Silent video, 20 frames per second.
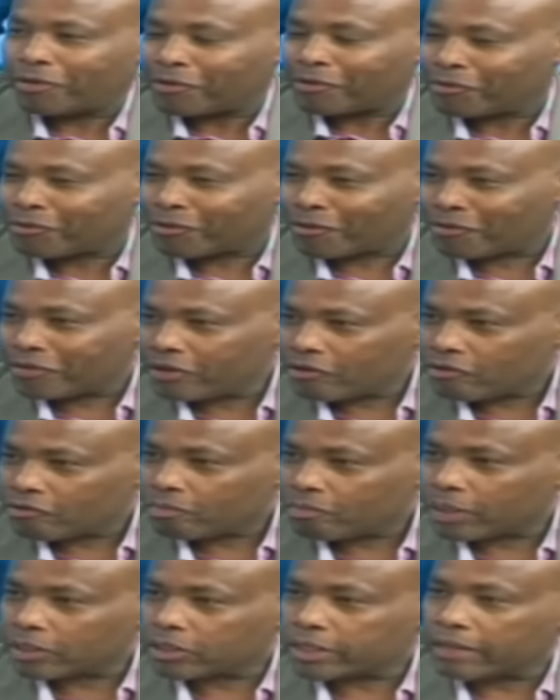president on
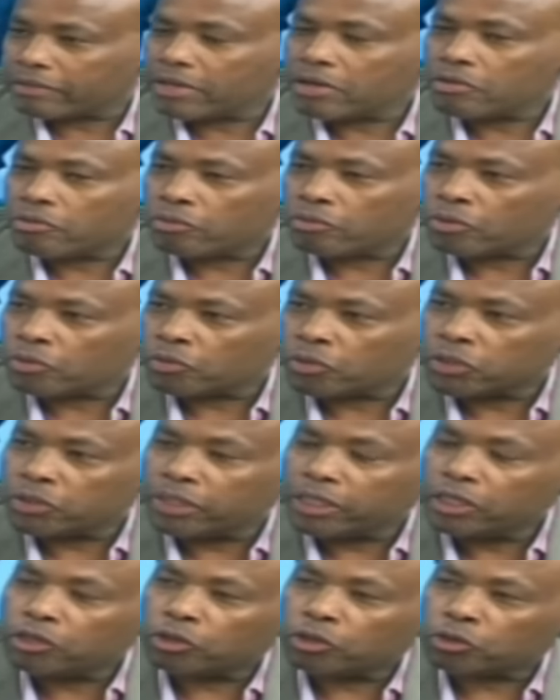this, but right. I think what
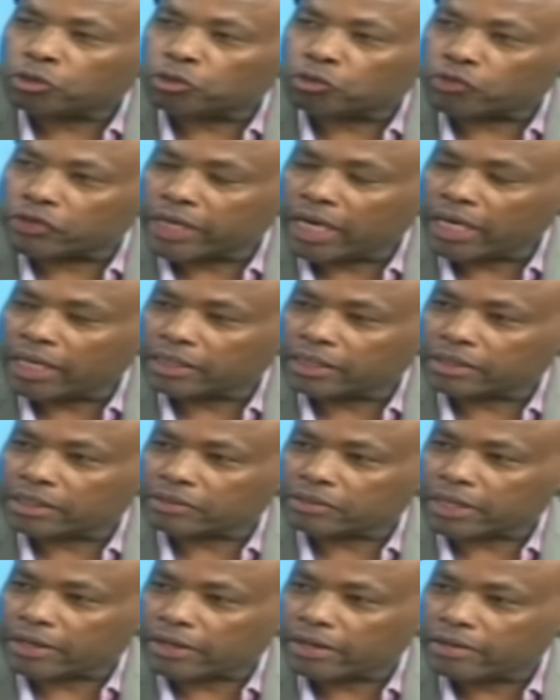he needs also to realize
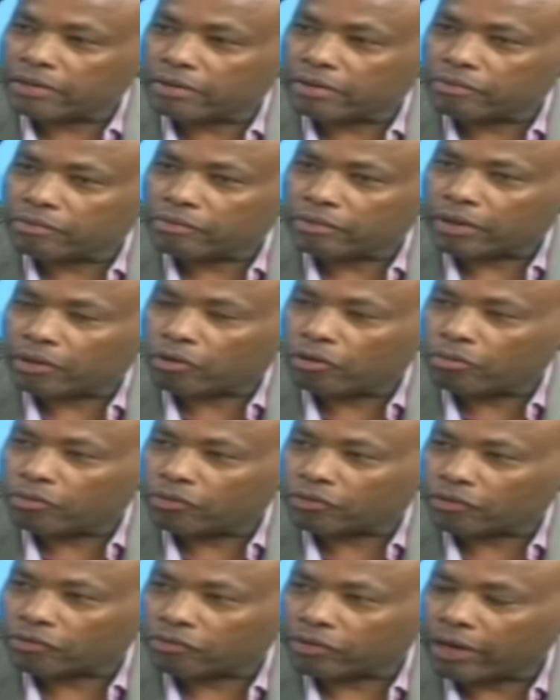as a Kenyan
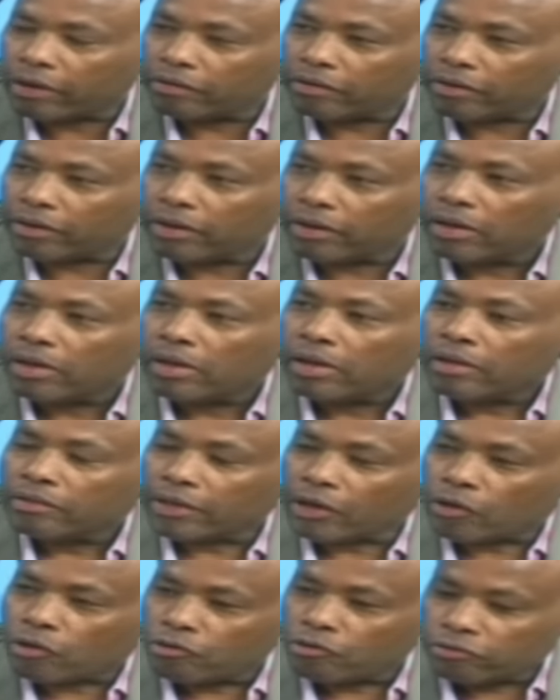uh, society,
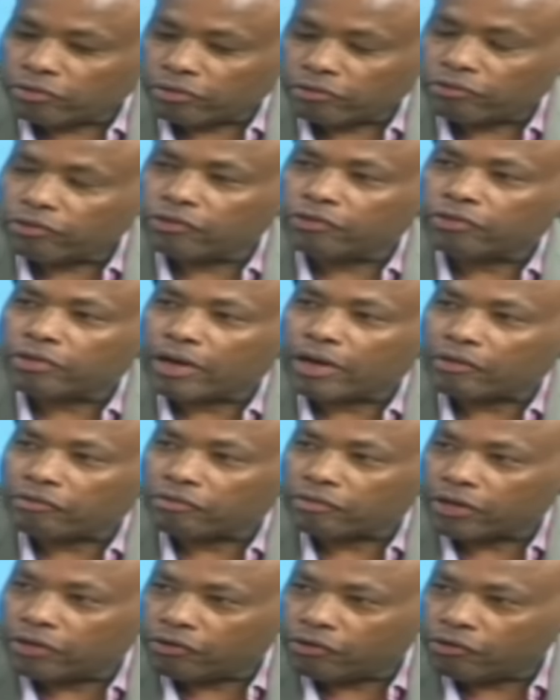the constitution
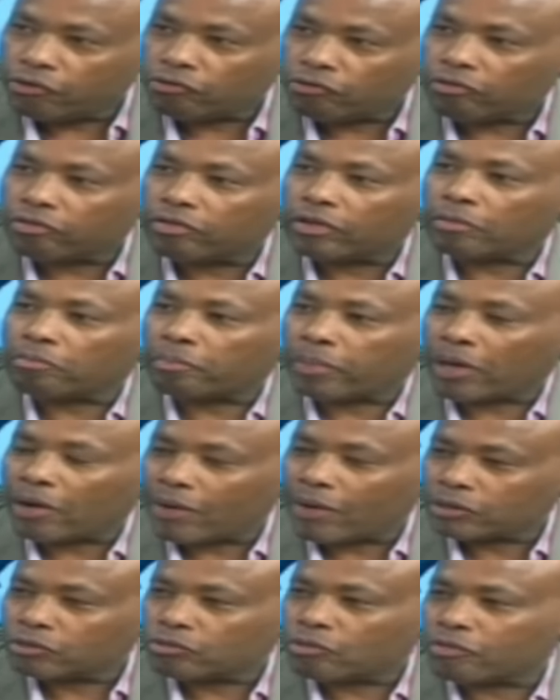has reduced the
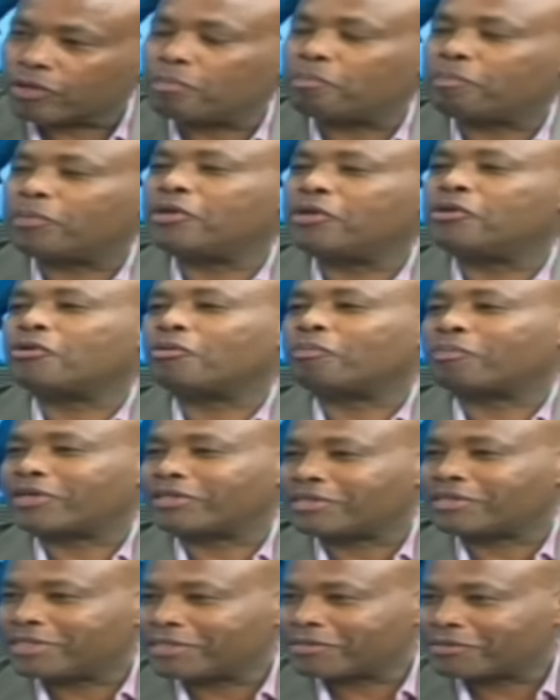powers of the imperial
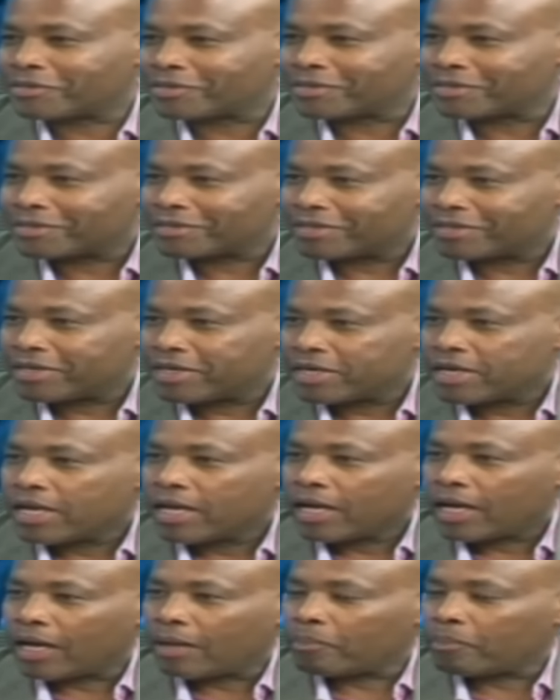presidency.
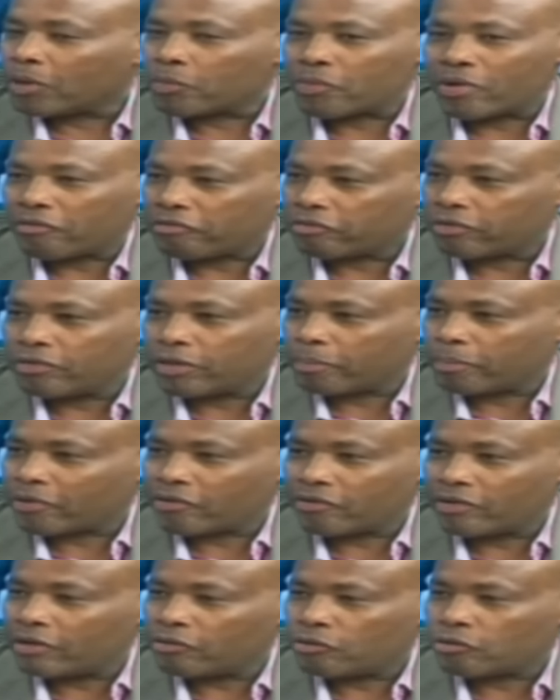Um, we have seen the
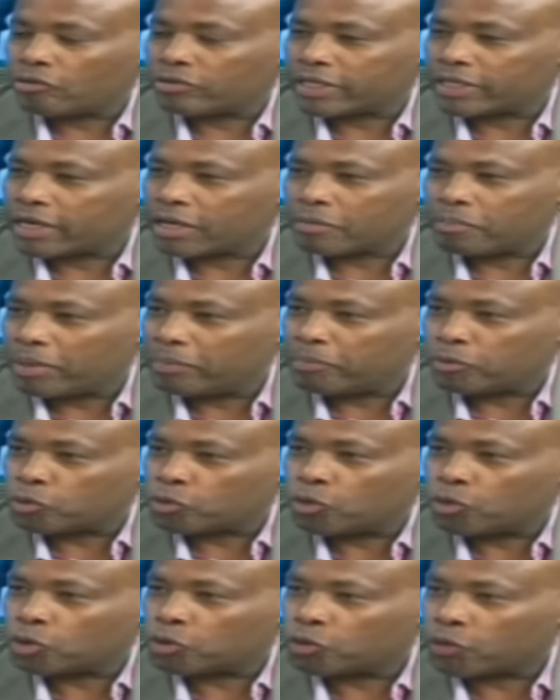president ordering people
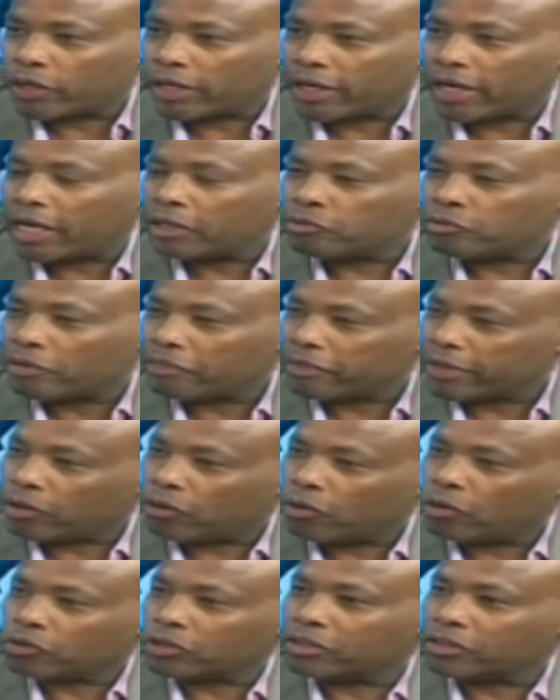to go to Kiganjo and the
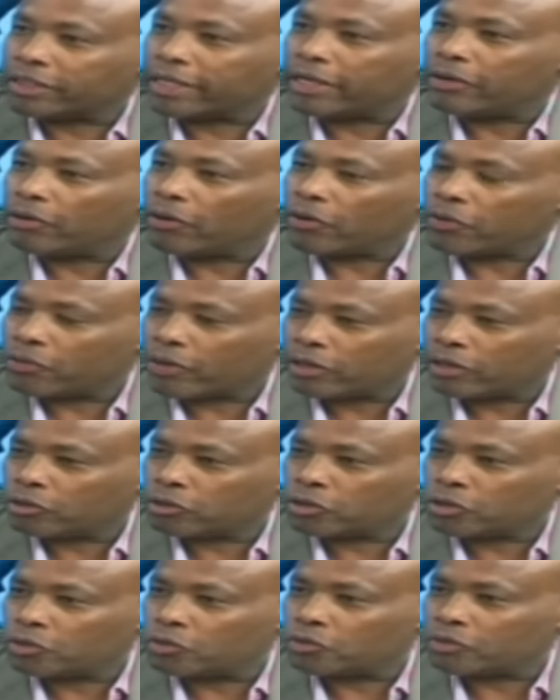court to say, no, you
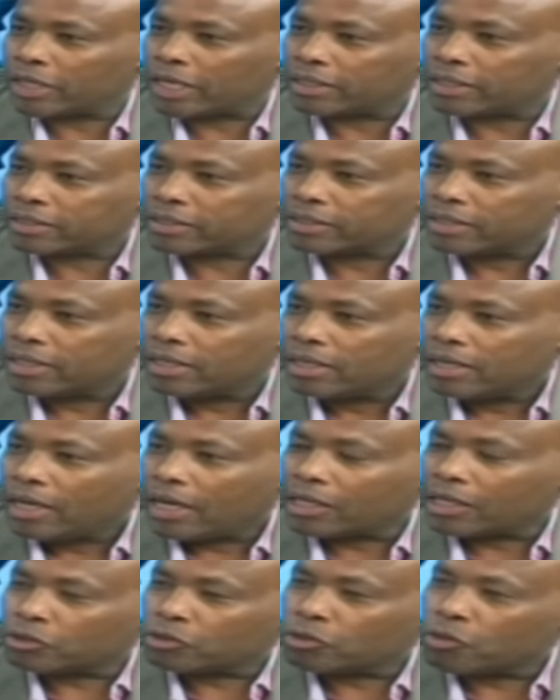cannot do that.
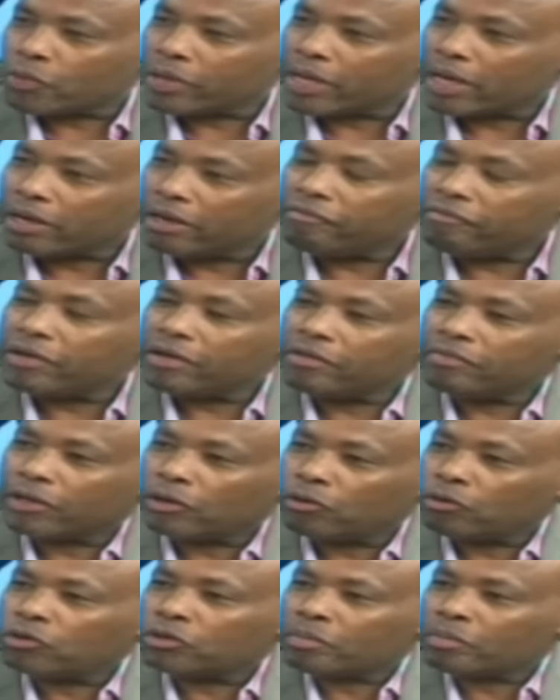Uh, so we are living in
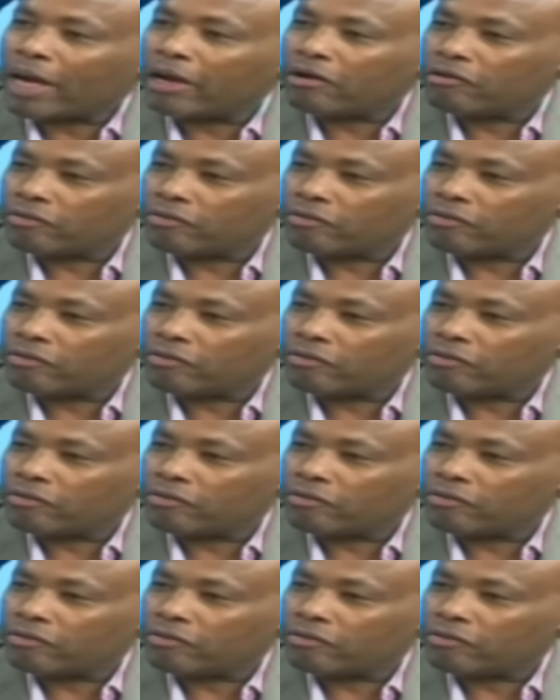the old